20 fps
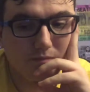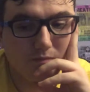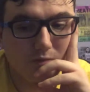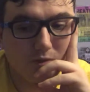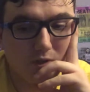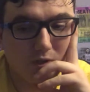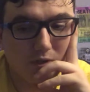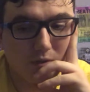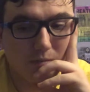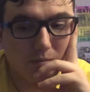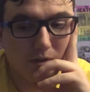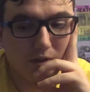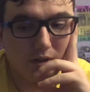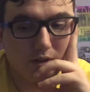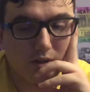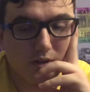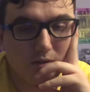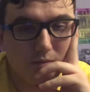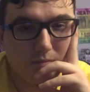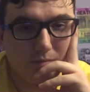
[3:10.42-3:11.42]
Which is pretty
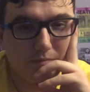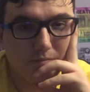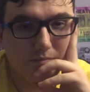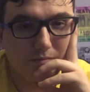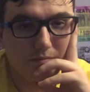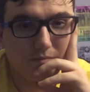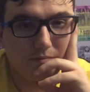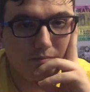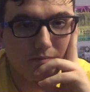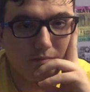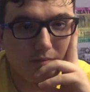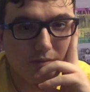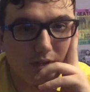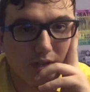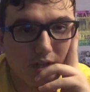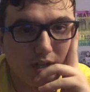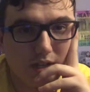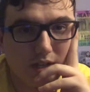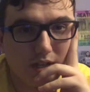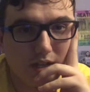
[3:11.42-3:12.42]
dope.
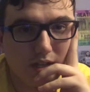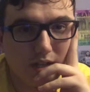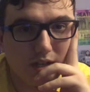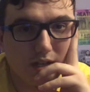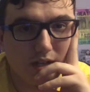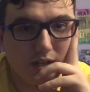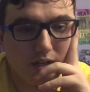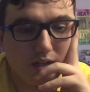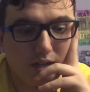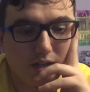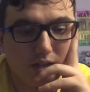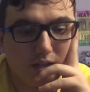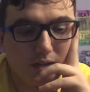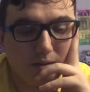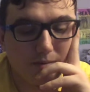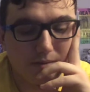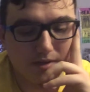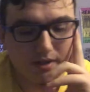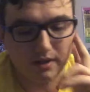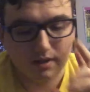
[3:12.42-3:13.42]
And I'm
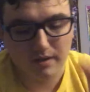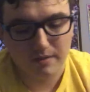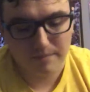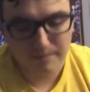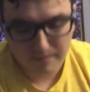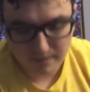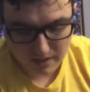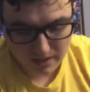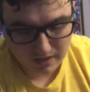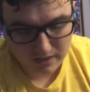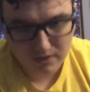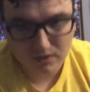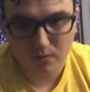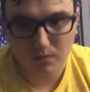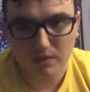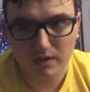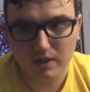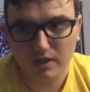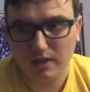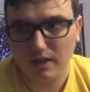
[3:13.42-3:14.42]
excited. I just
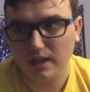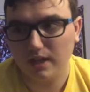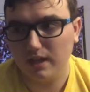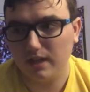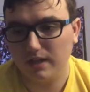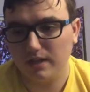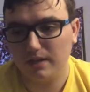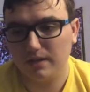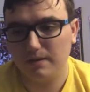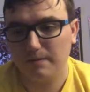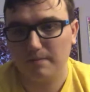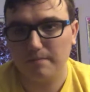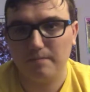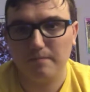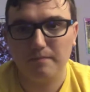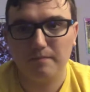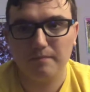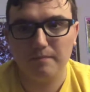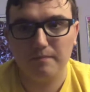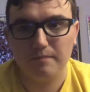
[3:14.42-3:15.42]
wish that
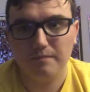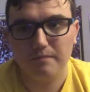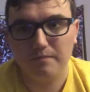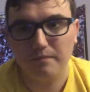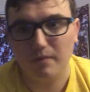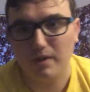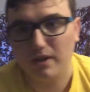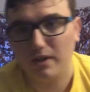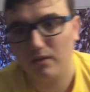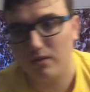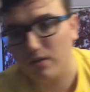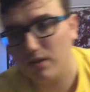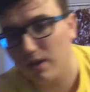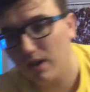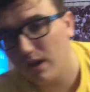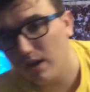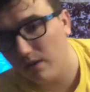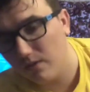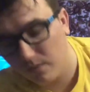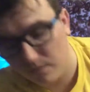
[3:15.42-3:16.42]
my
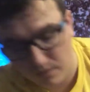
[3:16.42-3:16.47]
Elgato